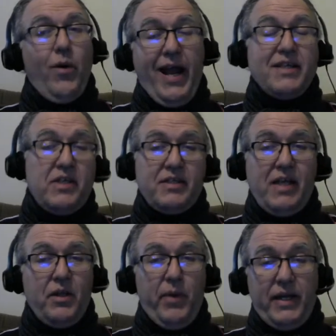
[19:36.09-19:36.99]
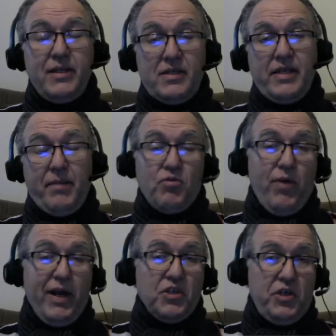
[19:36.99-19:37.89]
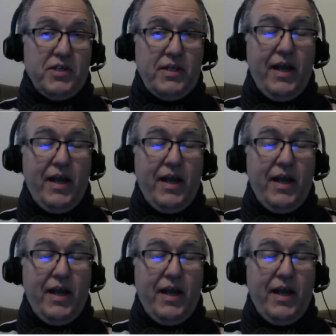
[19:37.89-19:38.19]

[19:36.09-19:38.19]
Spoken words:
No, it has to accelerate in the same direction